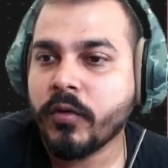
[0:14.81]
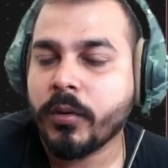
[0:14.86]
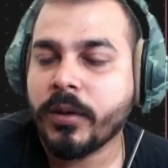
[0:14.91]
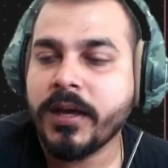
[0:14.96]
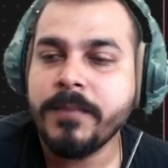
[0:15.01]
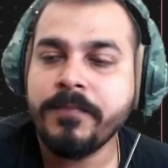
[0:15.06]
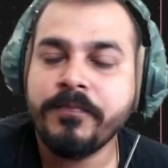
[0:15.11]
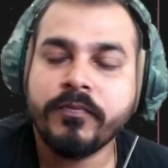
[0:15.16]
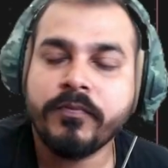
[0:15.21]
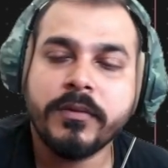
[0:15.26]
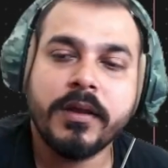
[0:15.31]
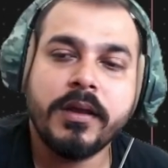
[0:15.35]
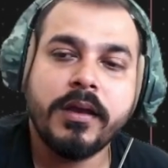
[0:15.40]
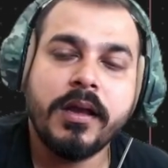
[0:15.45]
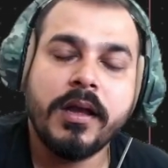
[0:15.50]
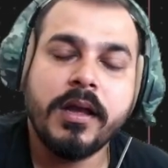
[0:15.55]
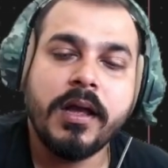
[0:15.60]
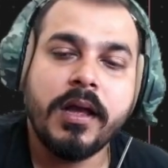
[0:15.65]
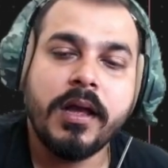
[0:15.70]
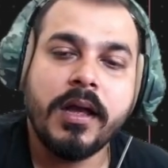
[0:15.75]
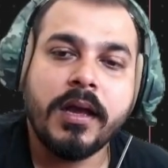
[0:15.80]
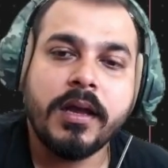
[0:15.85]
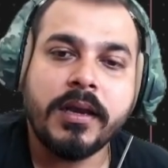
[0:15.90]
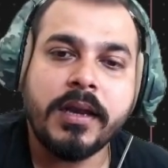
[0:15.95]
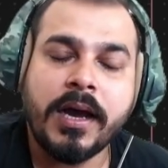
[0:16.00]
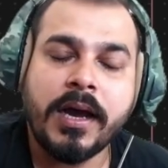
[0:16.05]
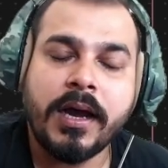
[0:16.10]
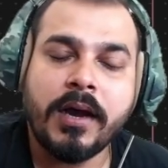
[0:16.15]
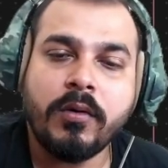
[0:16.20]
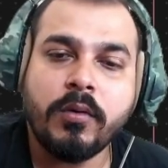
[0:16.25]
Okay,
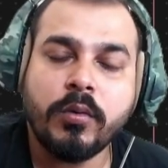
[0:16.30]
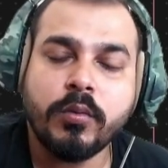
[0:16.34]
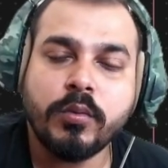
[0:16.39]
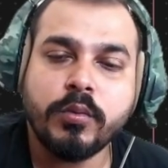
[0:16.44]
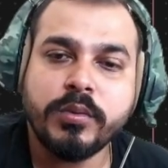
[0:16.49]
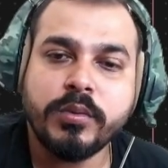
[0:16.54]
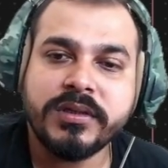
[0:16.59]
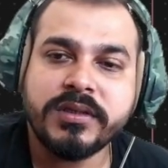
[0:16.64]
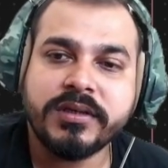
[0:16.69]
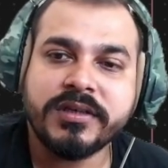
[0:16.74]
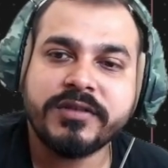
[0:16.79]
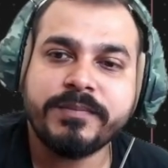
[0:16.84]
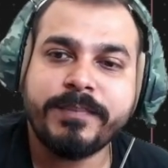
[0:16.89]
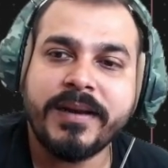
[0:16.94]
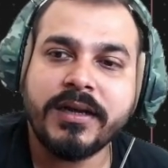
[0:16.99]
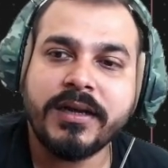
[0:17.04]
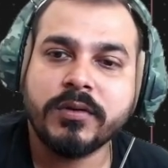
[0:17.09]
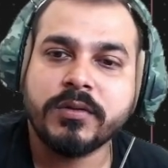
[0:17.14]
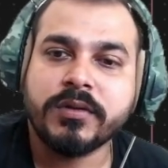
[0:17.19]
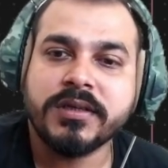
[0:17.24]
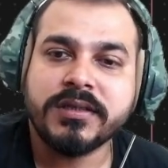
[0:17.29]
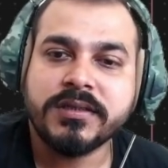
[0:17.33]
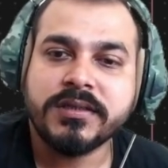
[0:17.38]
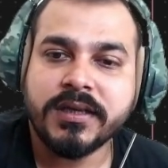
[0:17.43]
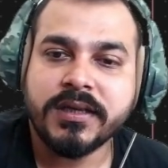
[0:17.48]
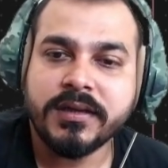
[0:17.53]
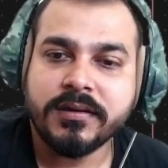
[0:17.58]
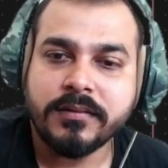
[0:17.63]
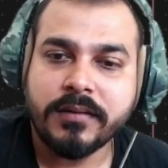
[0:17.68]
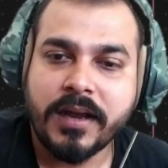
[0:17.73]
now with respect to this,